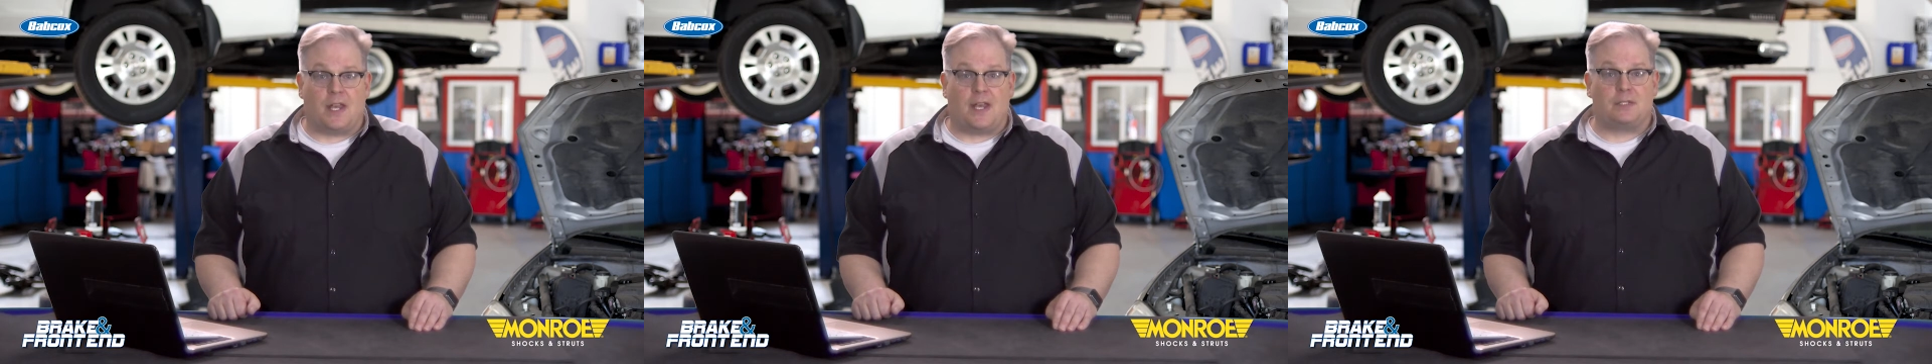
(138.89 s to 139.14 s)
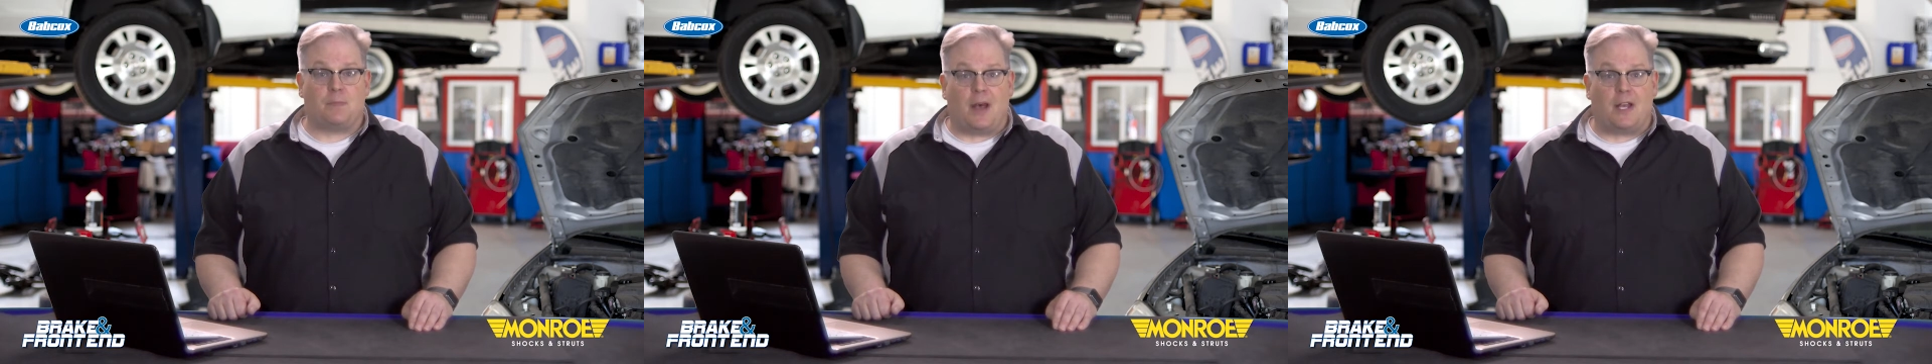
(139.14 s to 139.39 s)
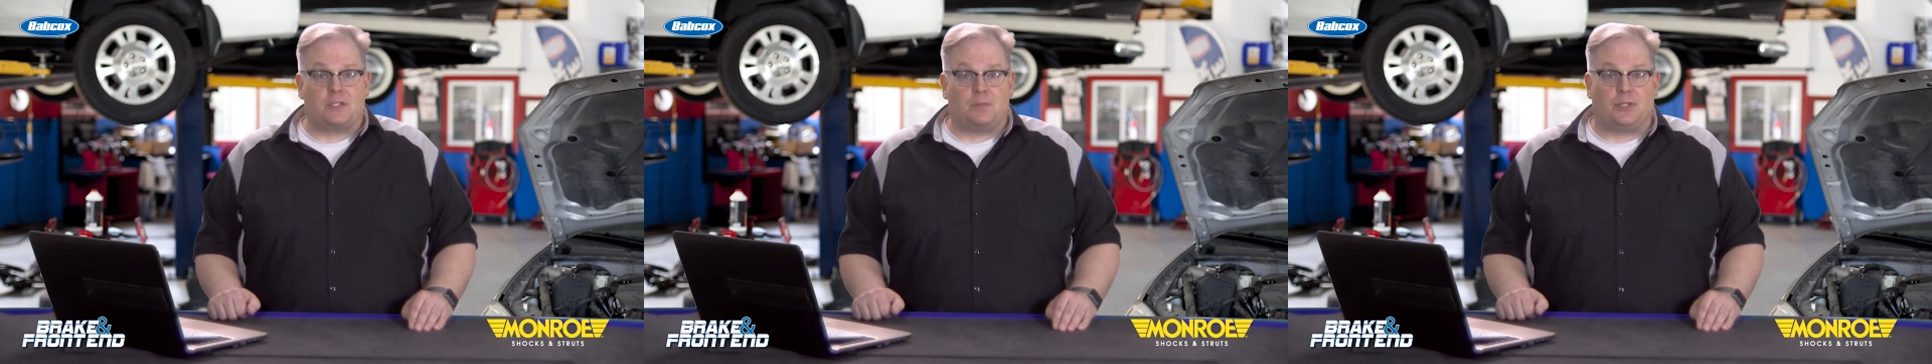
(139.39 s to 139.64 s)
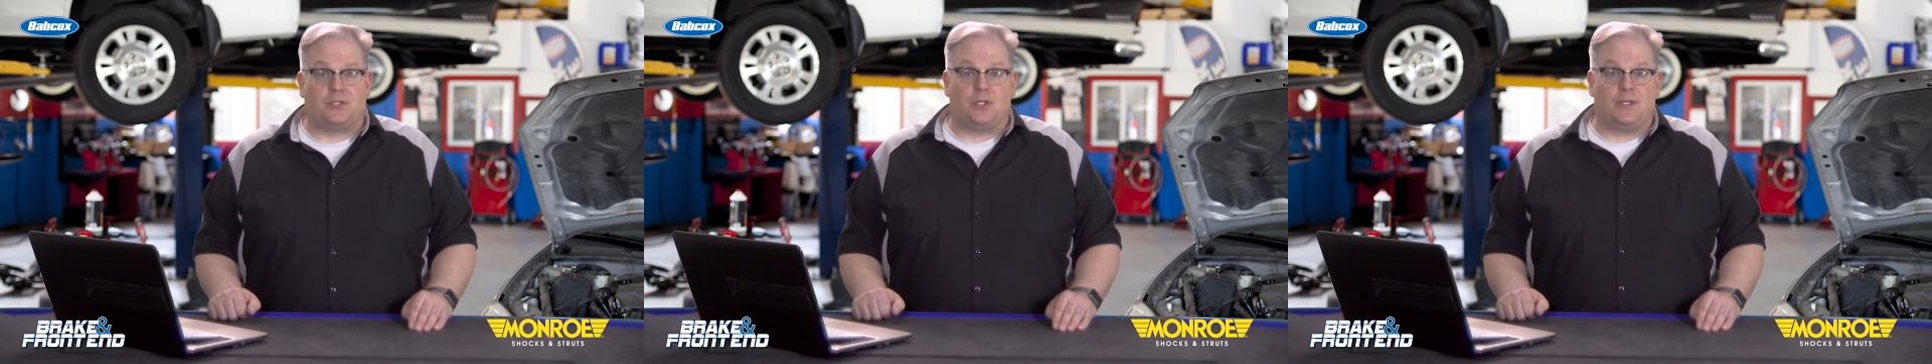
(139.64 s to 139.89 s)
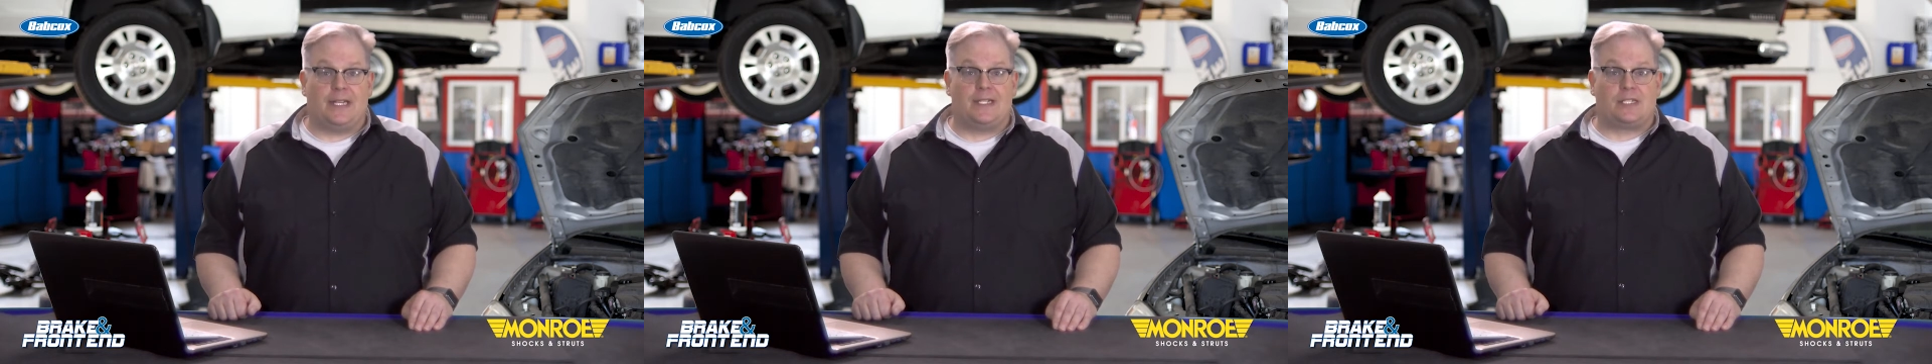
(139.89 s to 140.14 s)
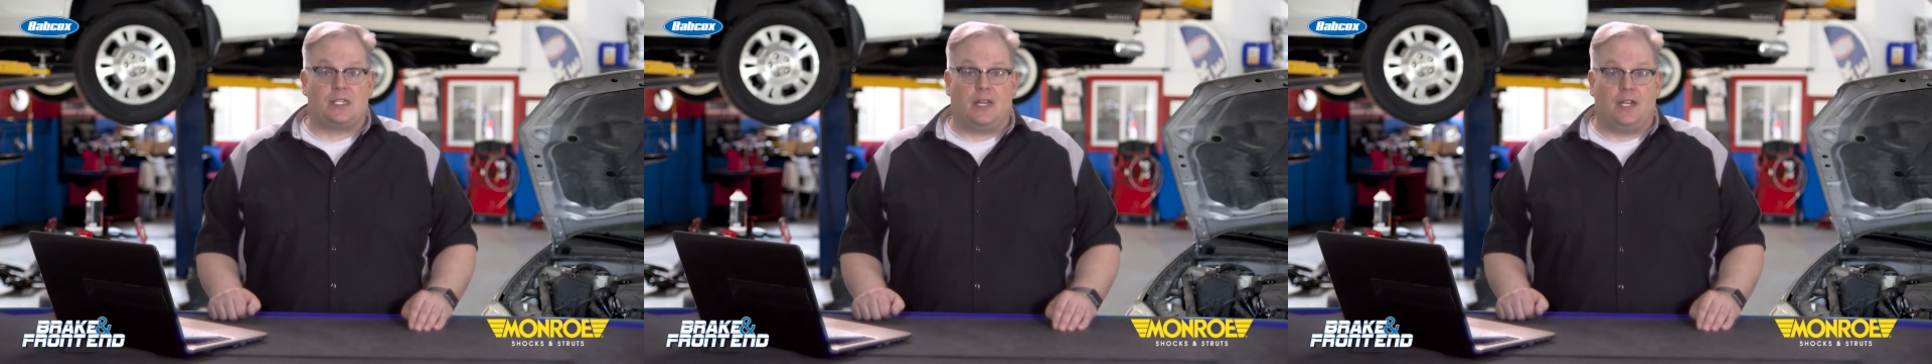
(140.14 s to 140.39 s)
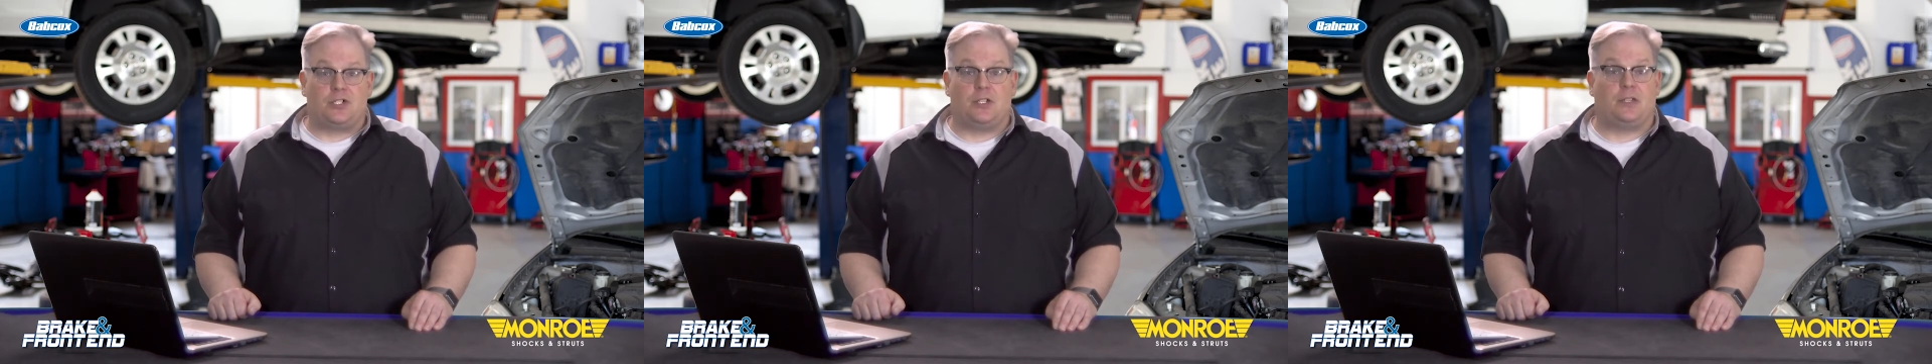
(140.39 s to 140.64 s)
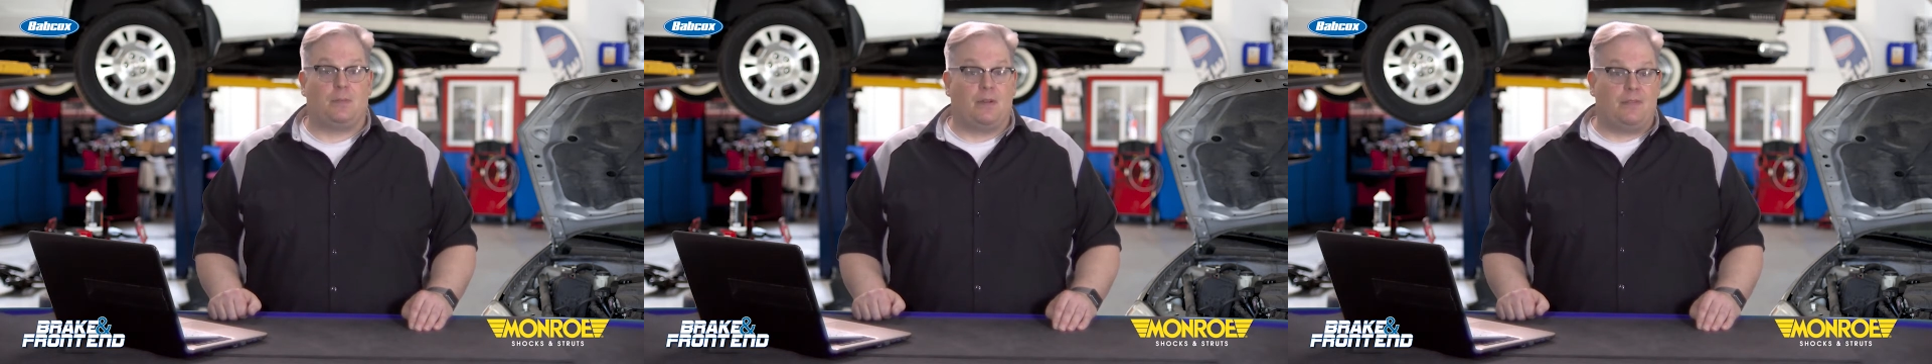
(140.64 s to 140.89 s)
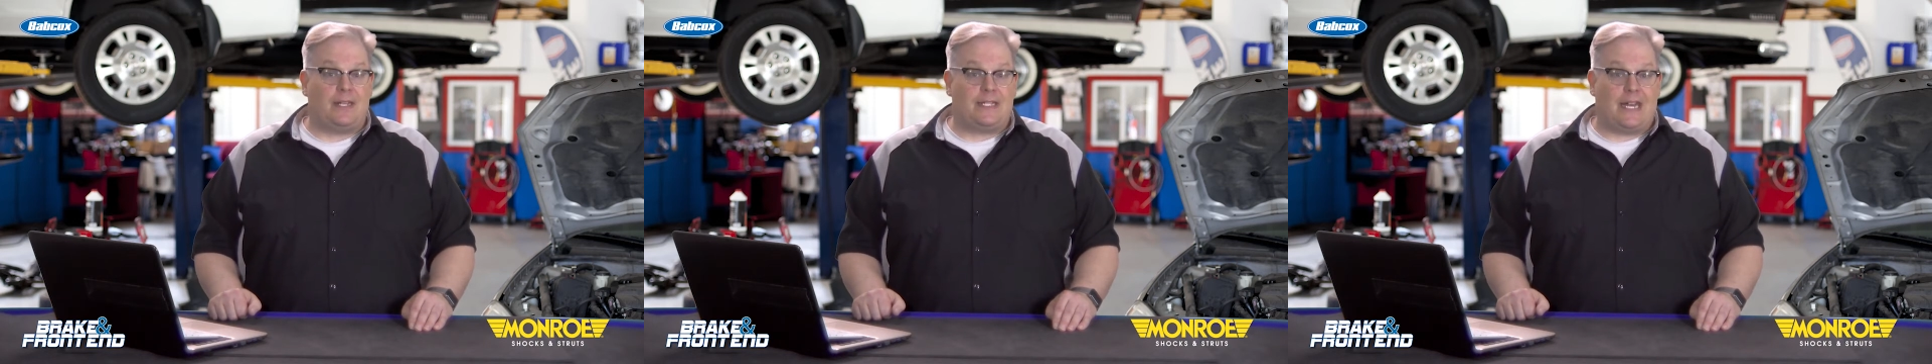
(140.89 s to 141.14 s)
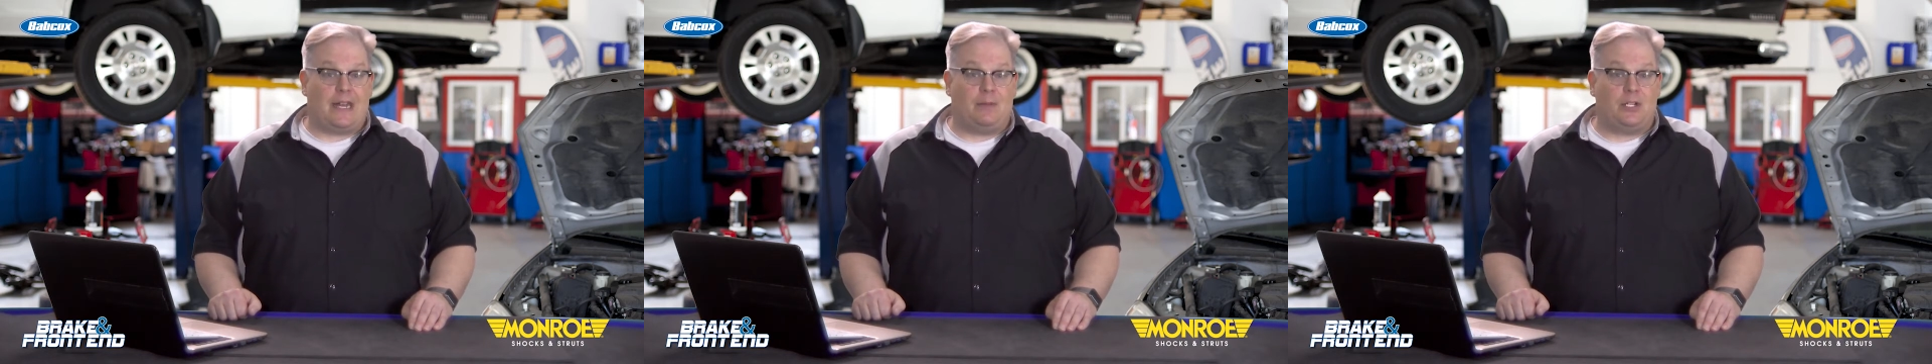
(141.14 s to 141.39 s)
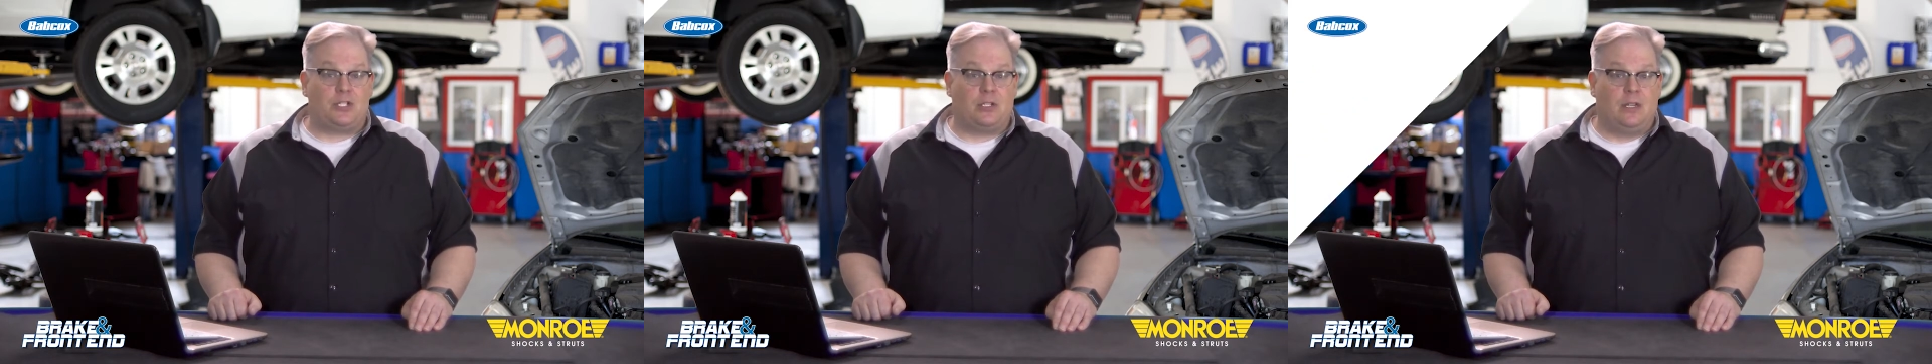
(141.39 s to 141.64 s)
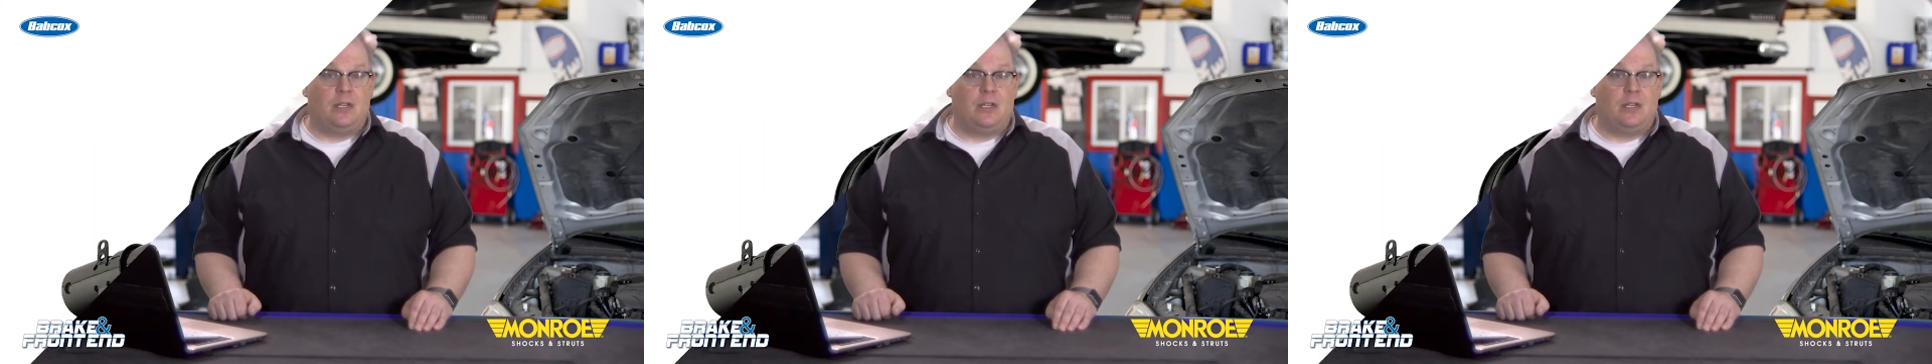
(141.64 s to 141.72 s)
as possible during the installation to prevent damage.